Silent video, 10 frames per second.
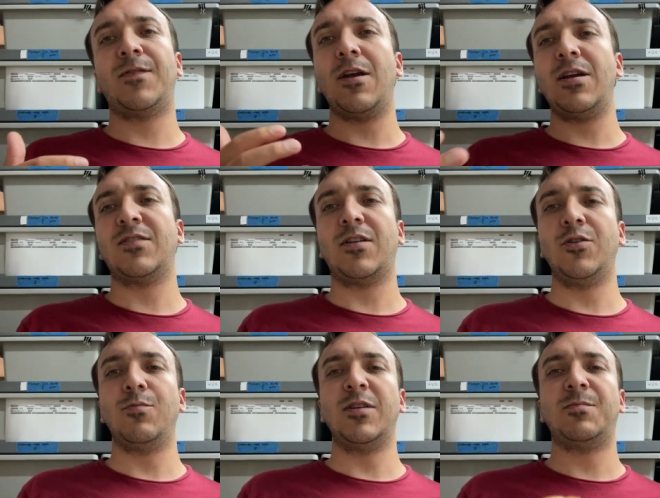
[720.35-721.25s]
various
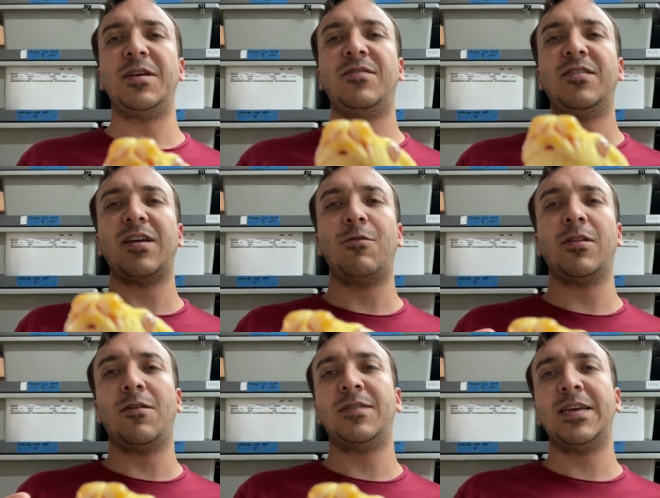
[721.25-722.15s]
colubrid species I would
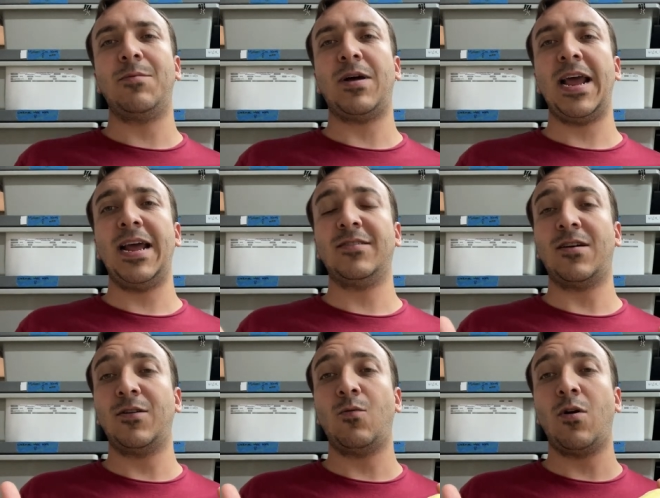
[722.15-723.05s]
love to get my hands
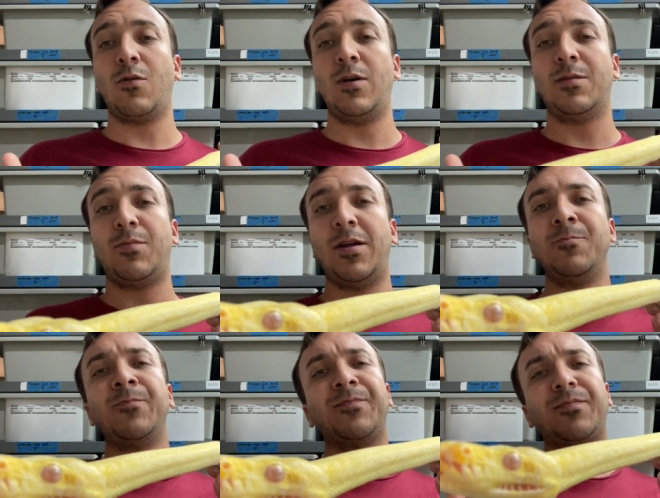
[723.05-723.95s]
on to work with, but
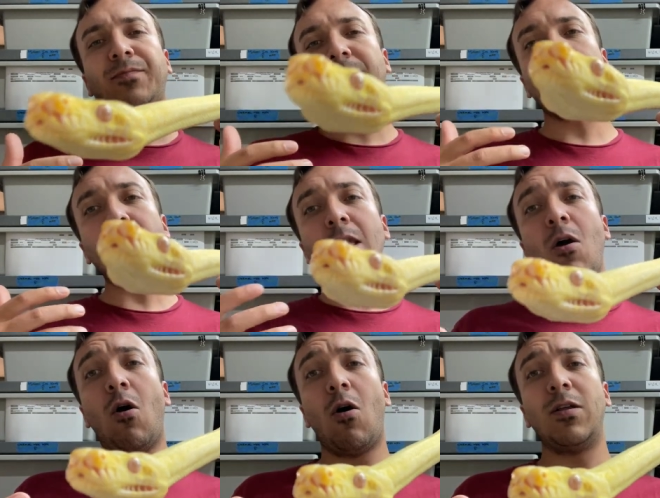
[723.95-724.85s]

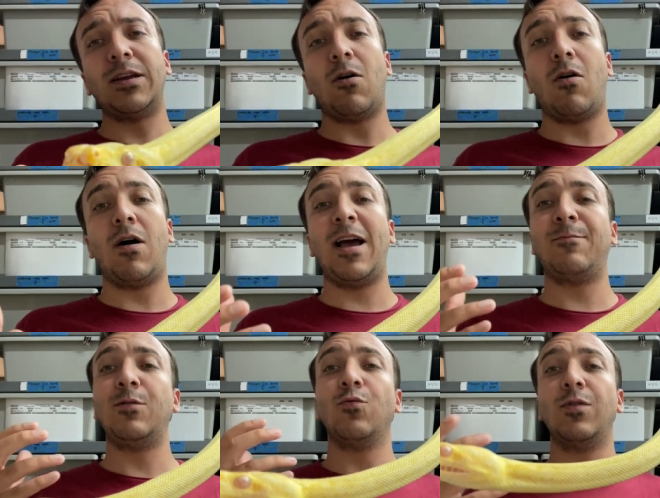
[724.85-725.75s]
all in all, I've
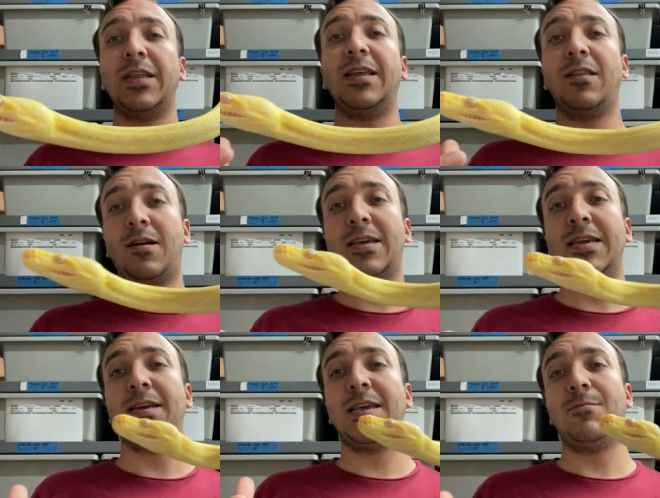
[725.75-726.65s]
been really lucky
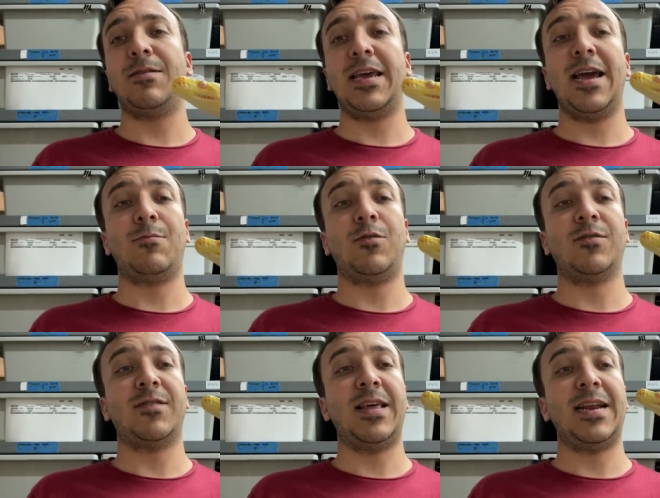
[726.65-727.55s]
to keep the
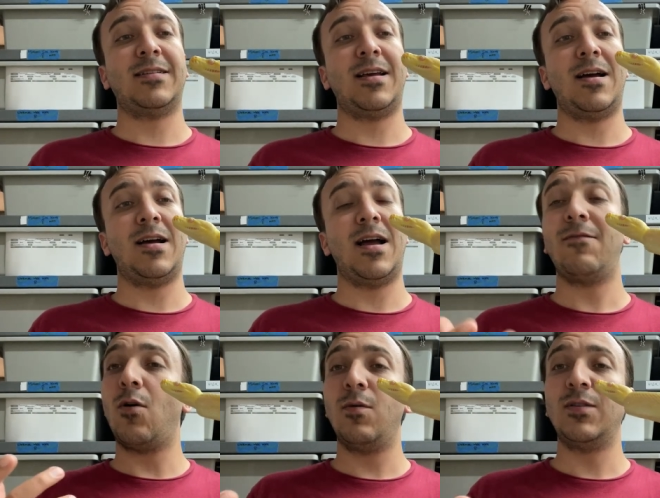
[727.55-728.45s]
animals that uh,
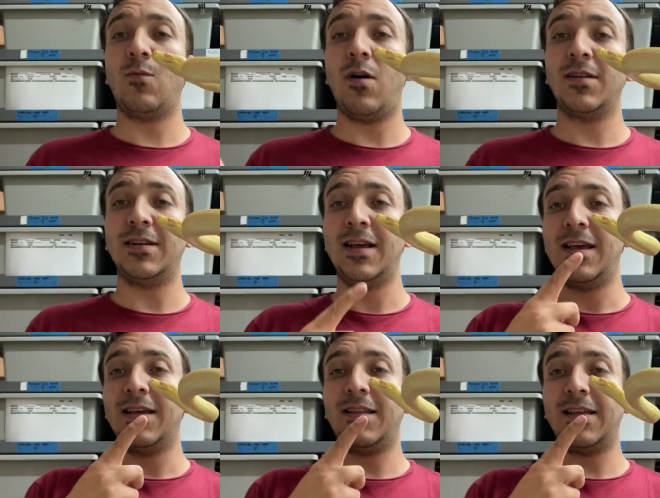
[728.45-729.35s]
I've always wanted,
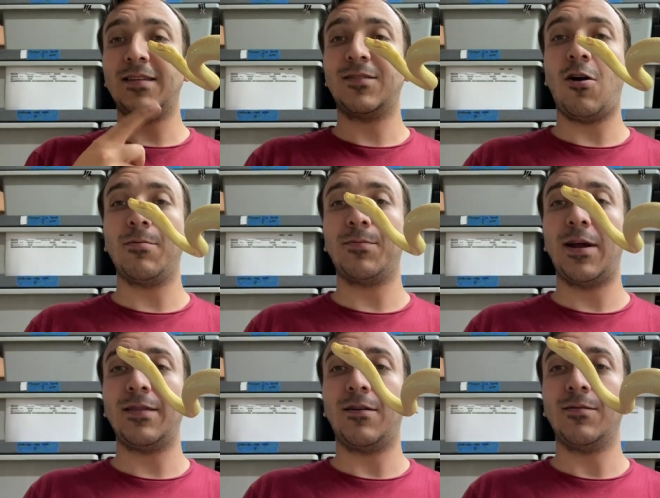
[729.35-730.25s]
like this carpet
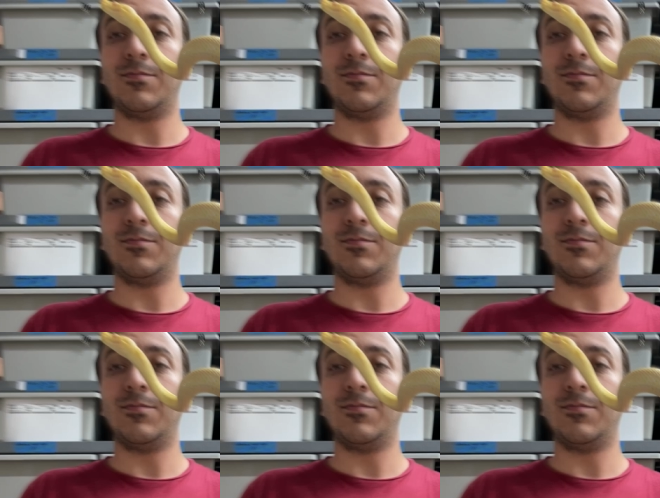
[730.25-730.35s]
python.